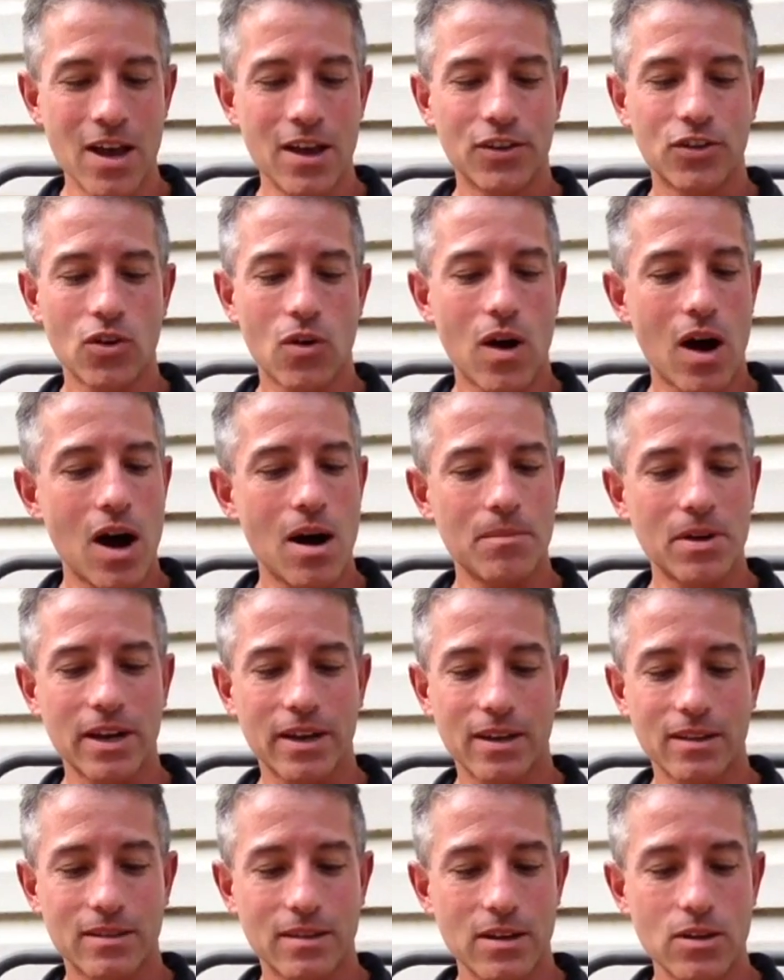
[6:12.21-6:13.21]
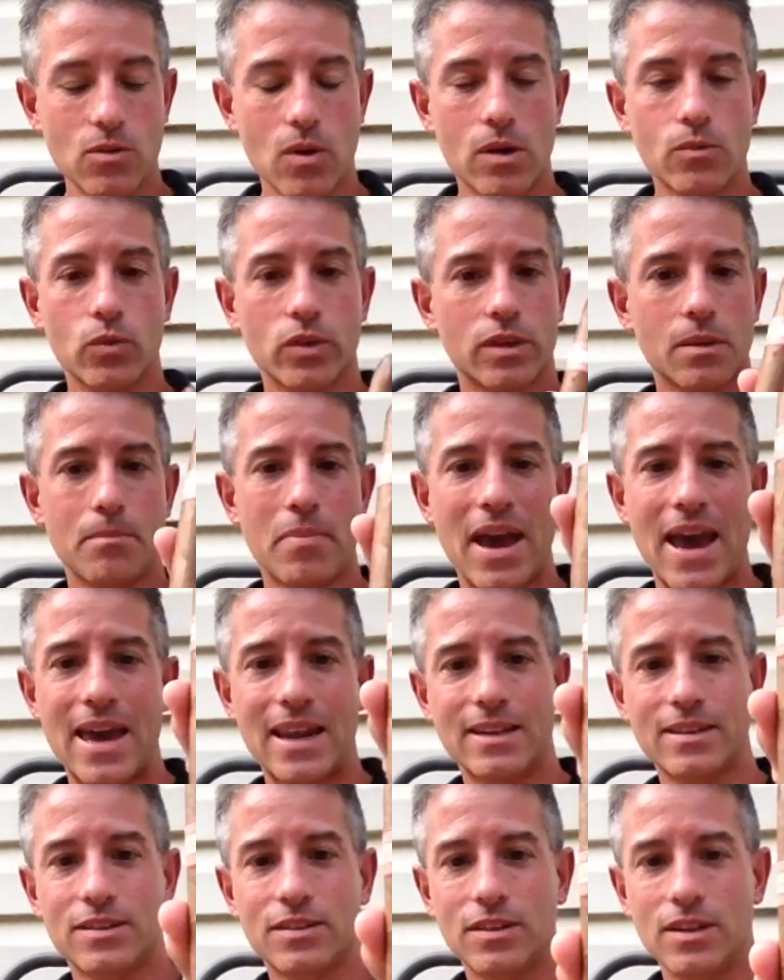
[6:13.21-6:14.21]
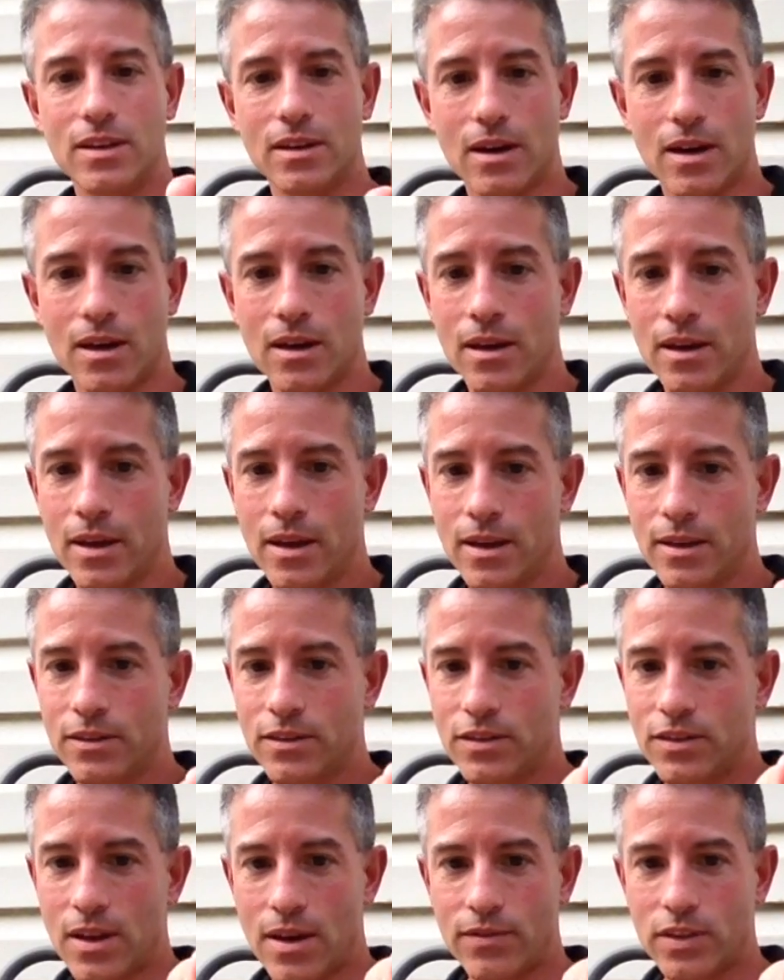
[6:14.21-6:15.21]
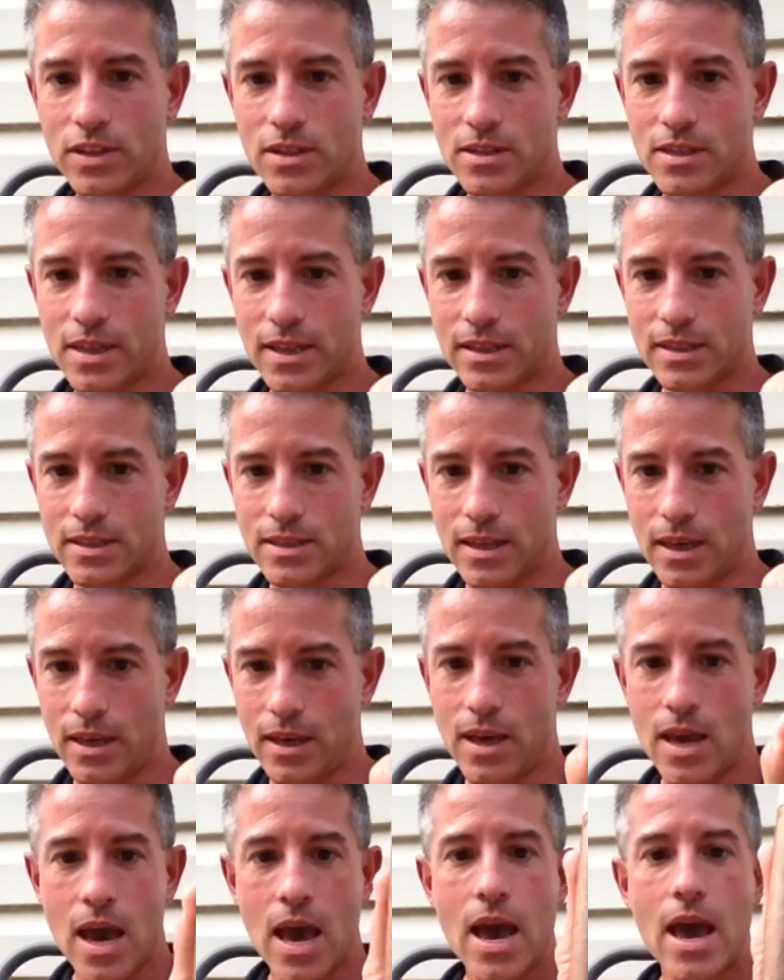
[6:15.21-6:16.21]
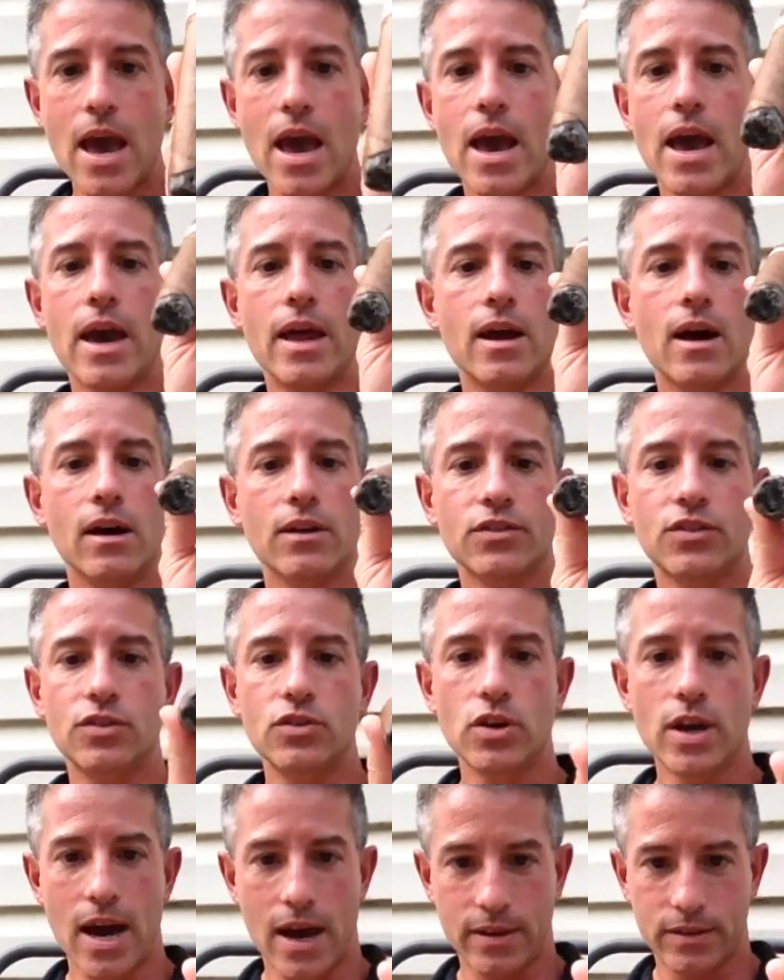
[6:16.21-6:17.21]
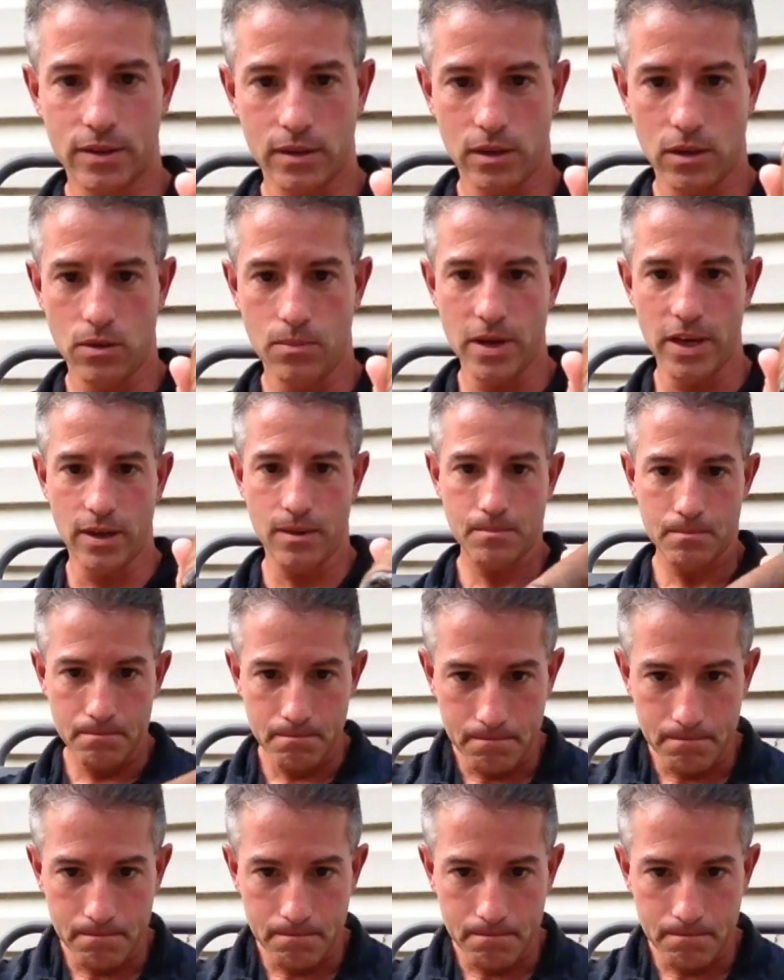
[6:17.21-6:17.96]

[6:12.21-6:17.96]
So I'm going to continue on with the Panacea 760 and I'll see you guys in a little bit.